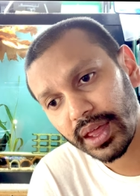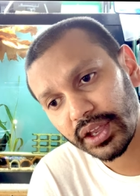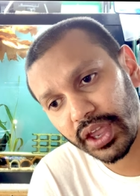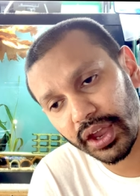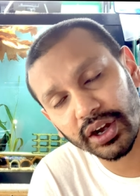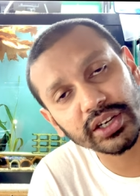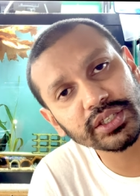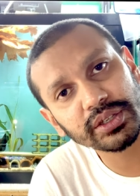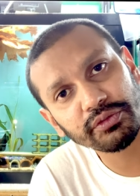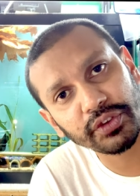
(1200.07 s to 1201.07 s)

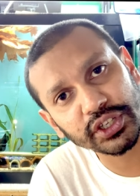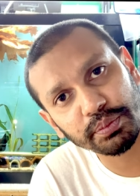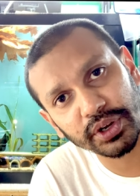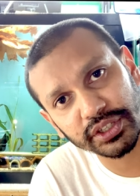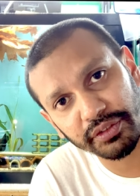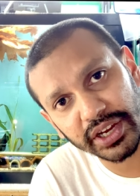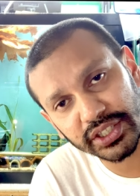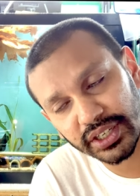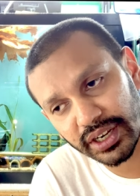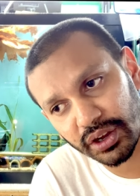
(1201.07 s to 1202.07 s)
cares fish
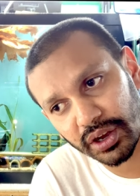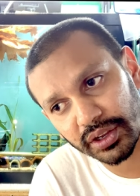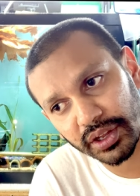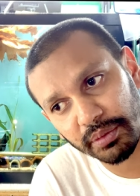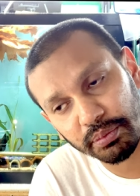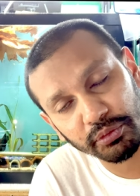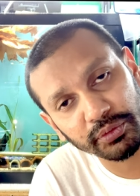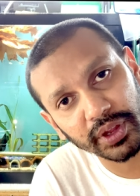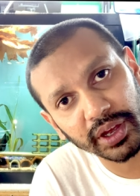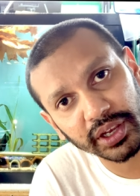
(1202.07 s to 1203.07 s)
preservation uh, the
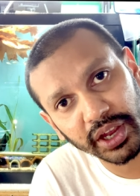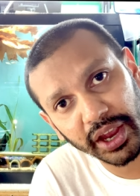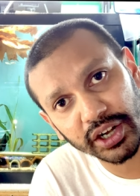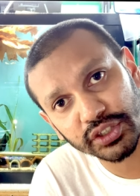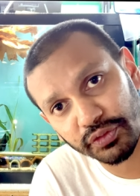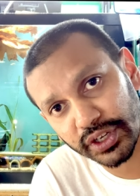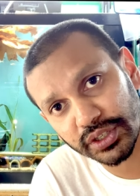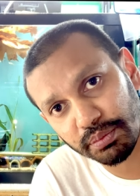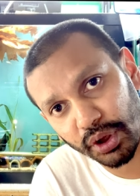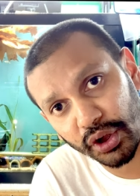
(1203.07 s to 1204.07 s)
the cares fish
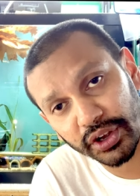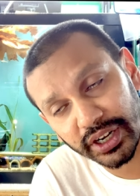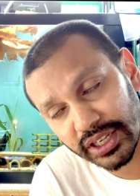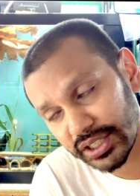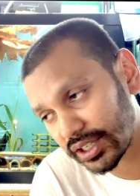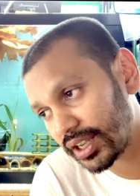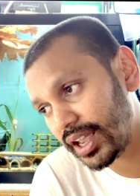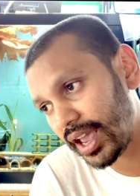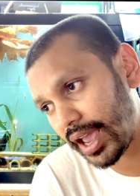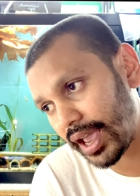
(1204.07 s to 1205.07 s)
priority list
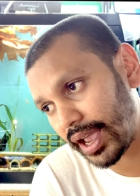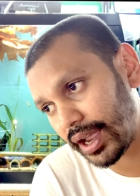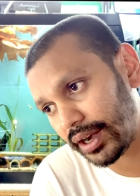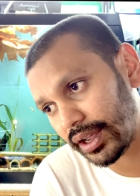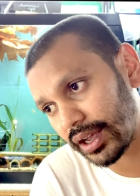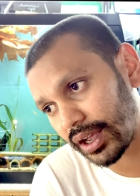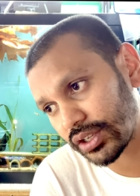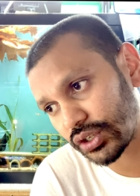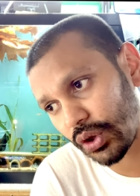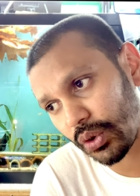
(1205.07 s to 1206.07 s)
and uh,
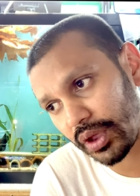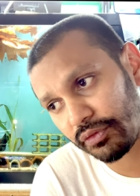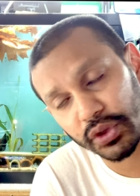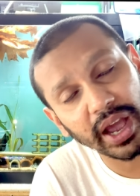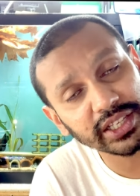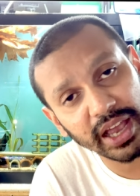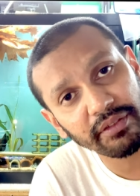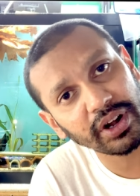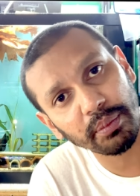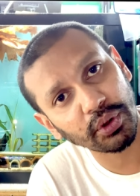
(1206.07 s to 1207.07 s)
so if you guys
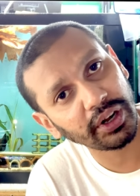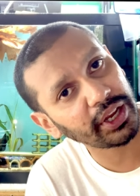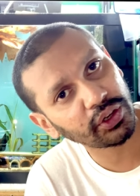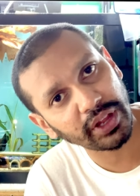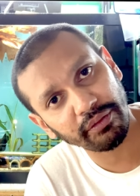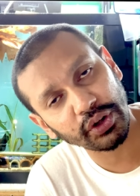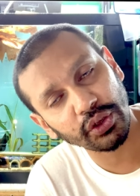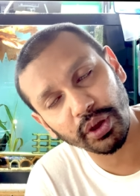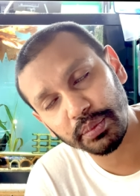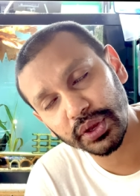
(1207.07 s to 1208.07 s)
haven't i'll put a link to that
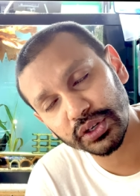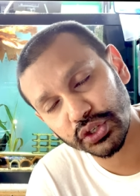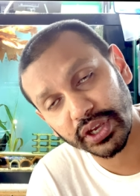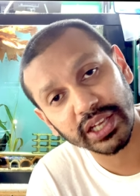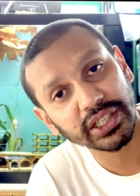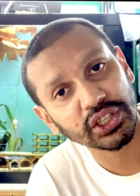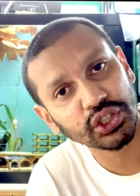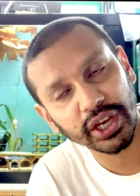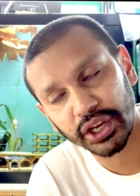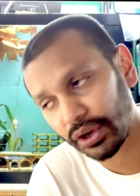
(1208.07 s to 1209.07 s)
video up here so you guys can
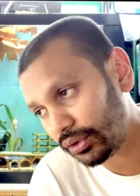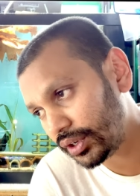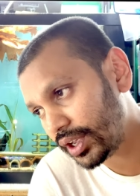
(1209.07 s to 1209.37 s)
check it out